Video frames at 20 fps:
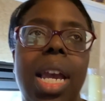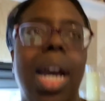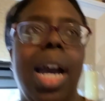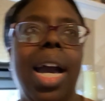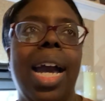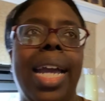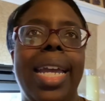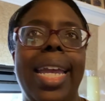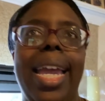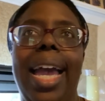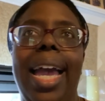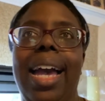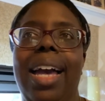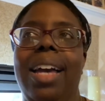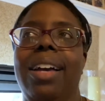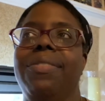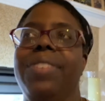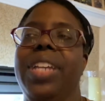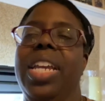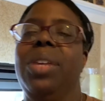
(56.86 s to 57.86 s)
I
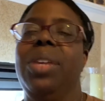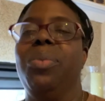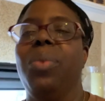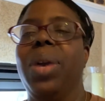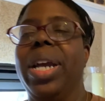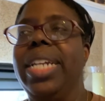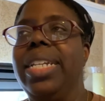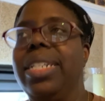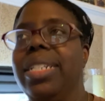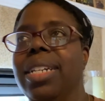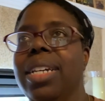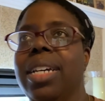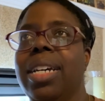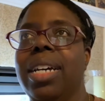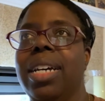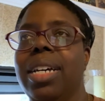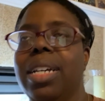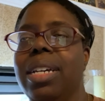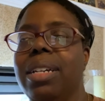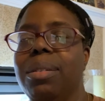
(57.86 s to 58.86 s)
have a white
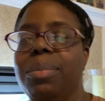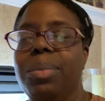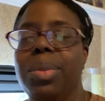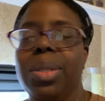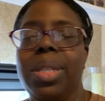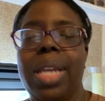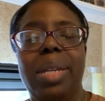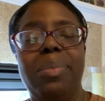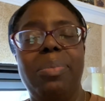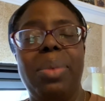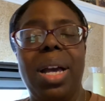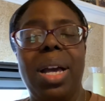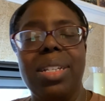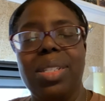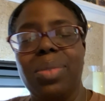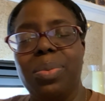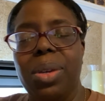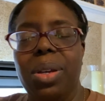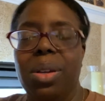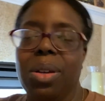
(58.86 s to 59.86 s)
uh, light
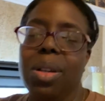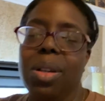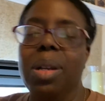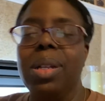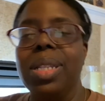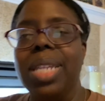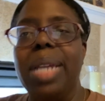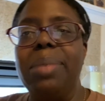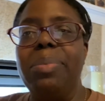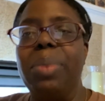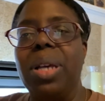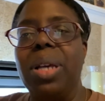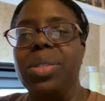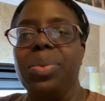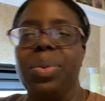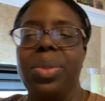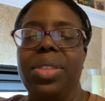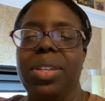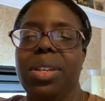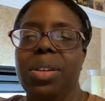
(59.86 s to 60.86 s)
box or a light box
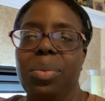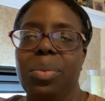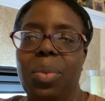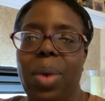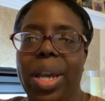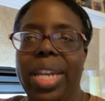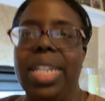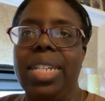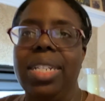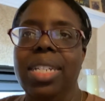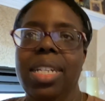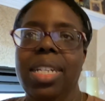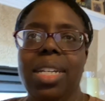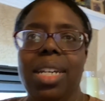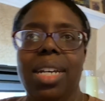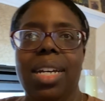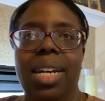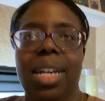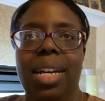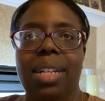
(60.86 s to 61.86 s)
with a white
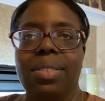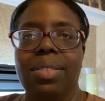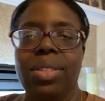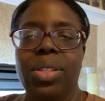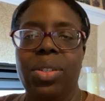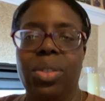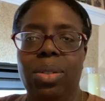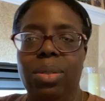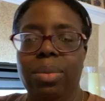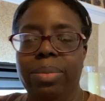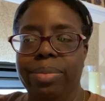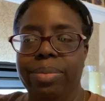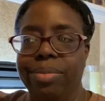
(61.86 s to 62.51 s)
uh, little